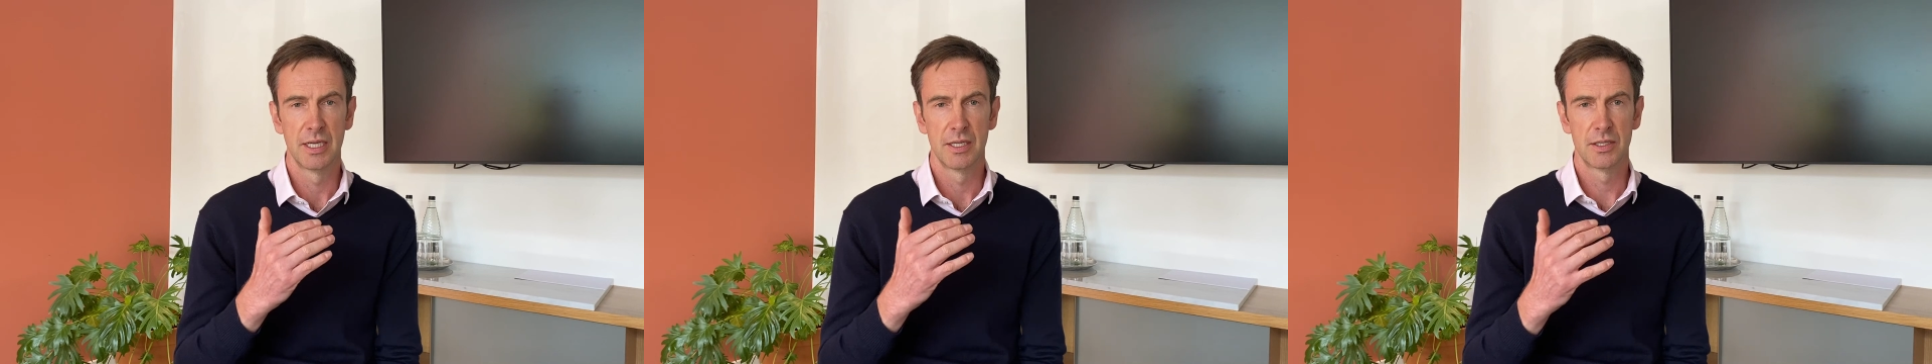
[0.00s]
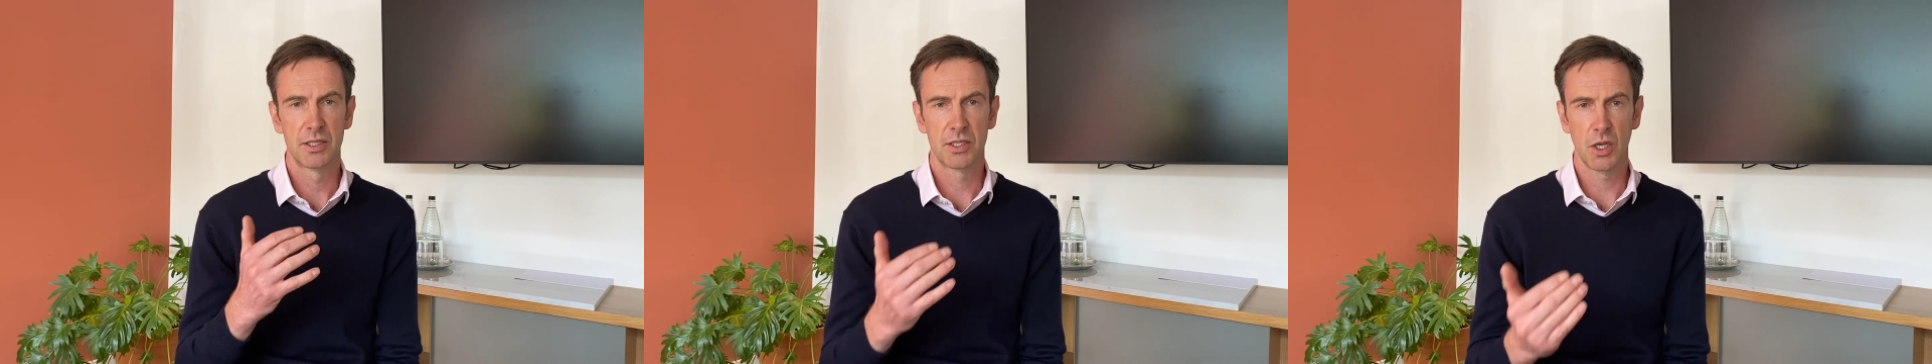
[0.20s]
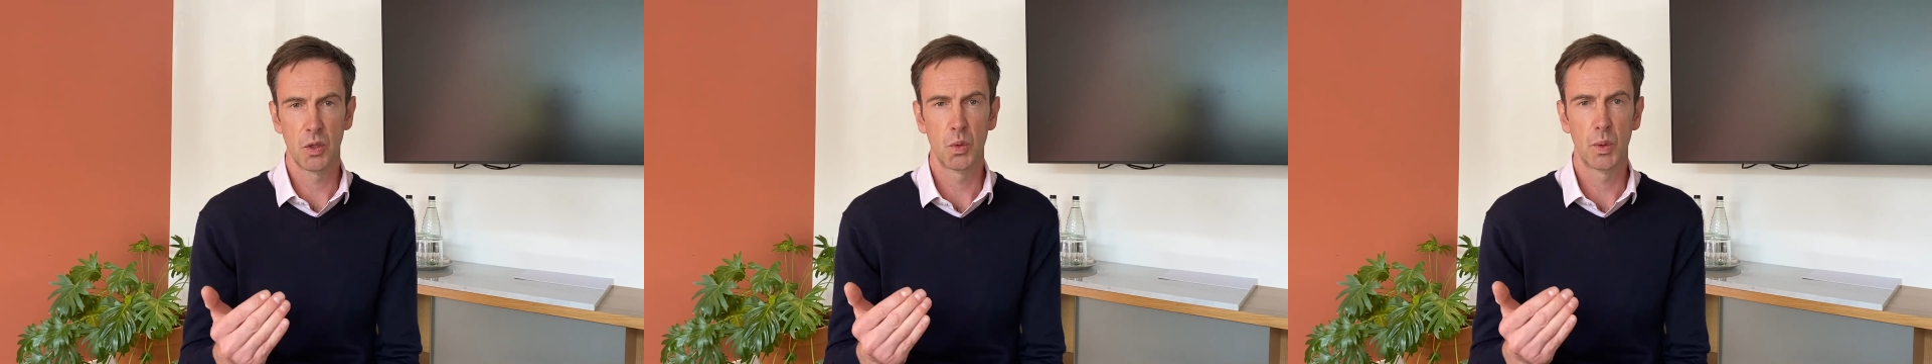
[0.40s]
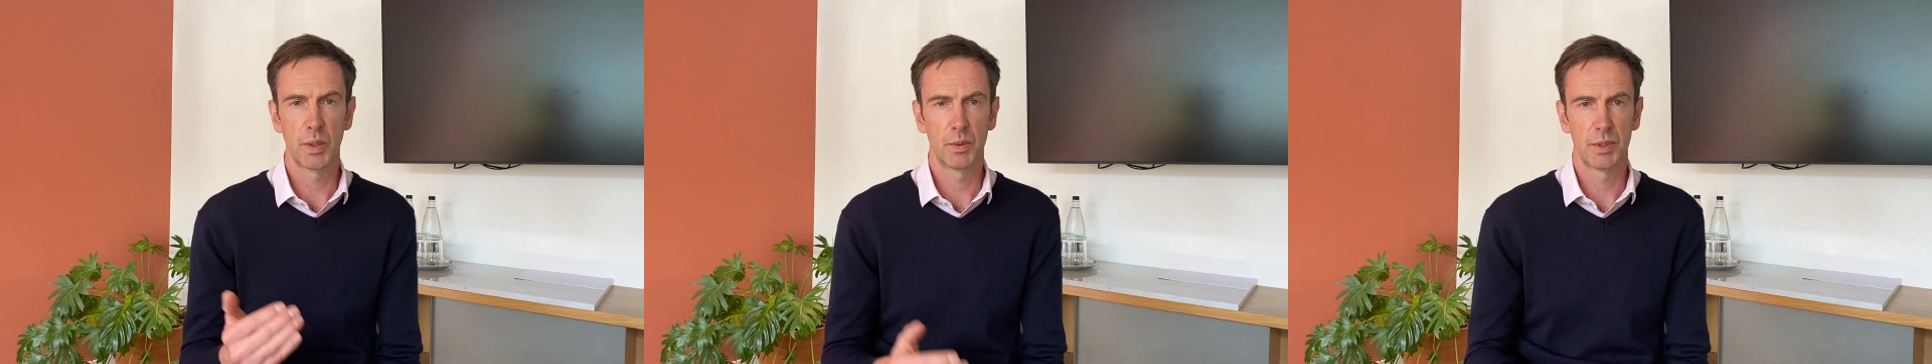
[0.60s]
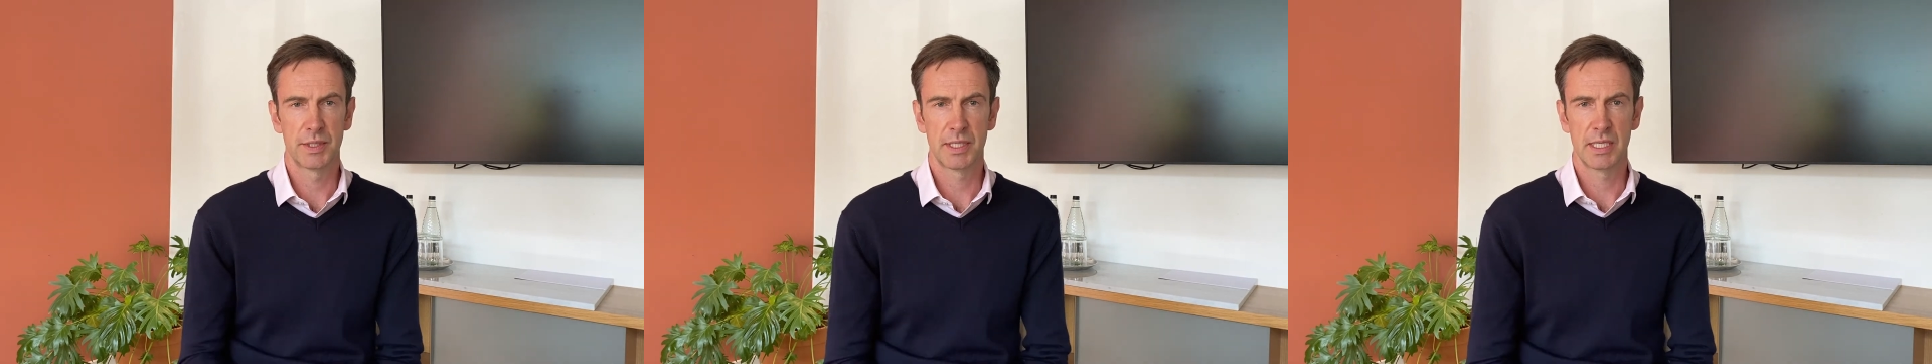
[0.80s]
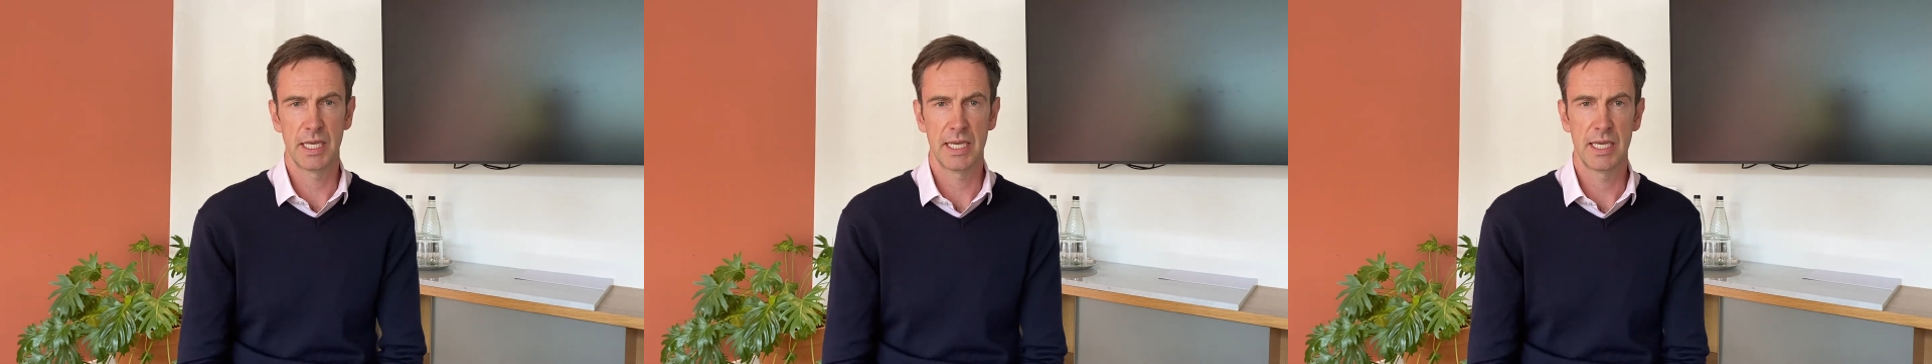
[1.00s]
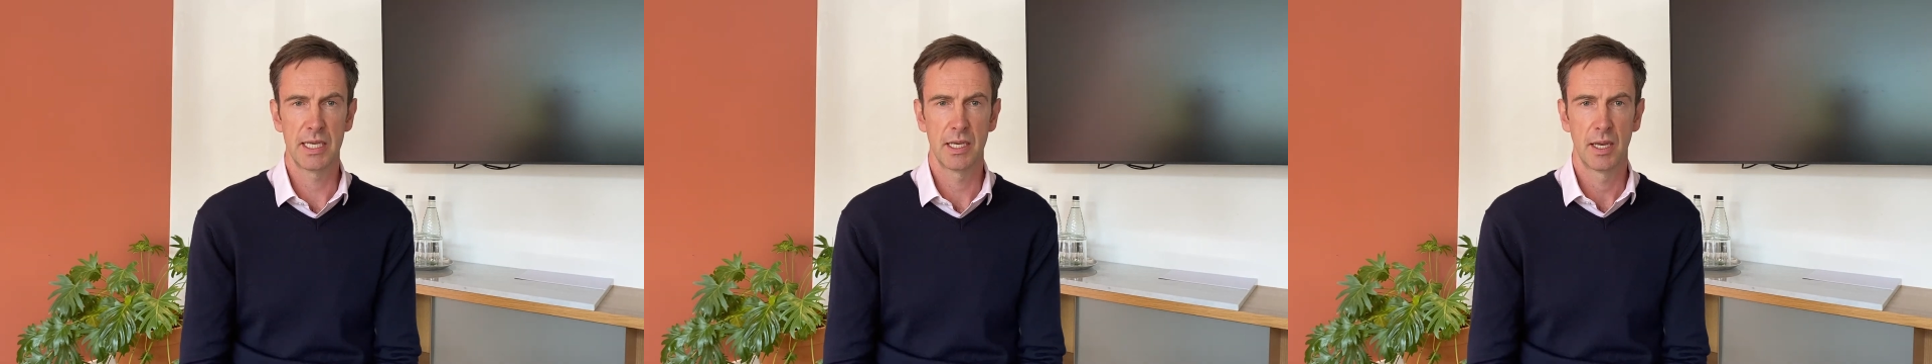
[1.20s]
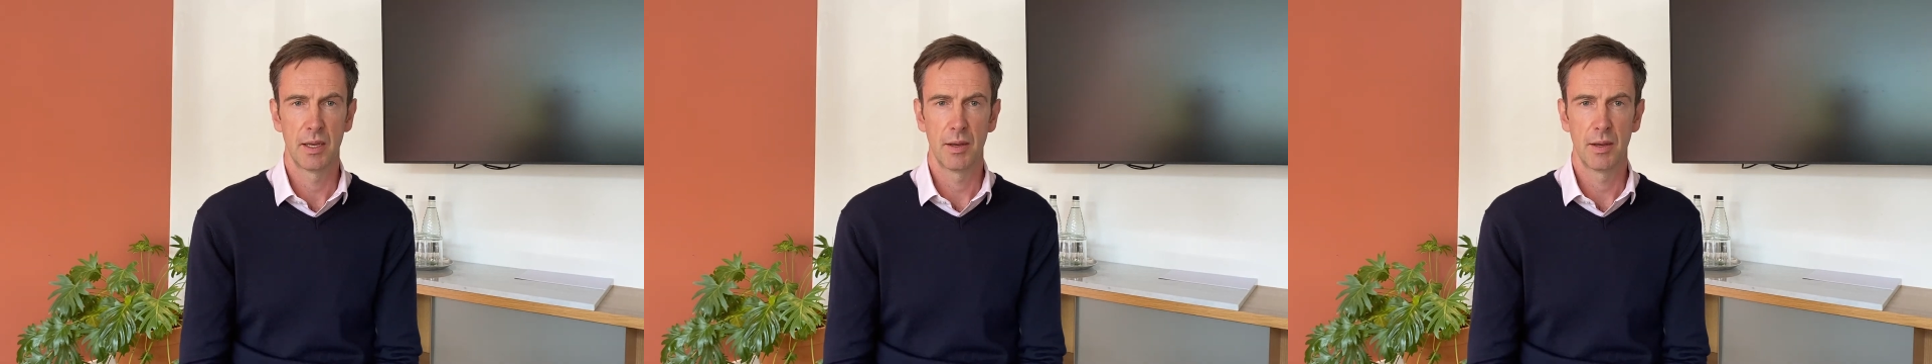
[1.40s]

so we will see